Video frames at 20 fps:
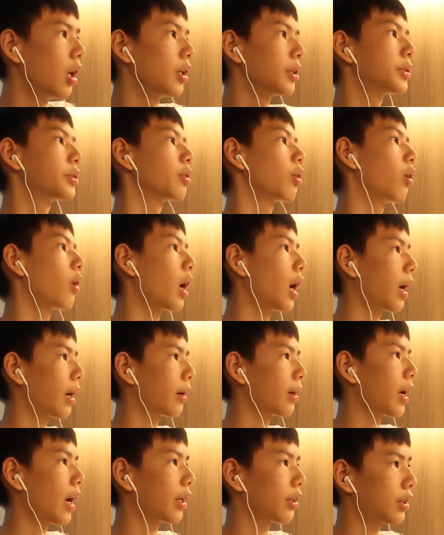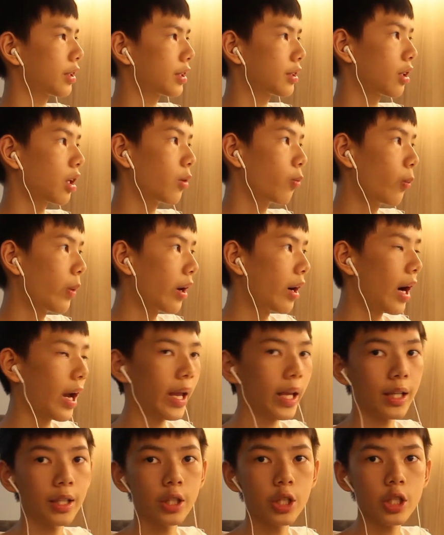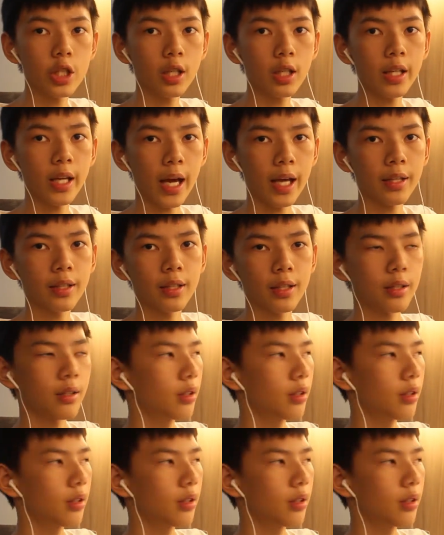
so I had to start where I initially ended.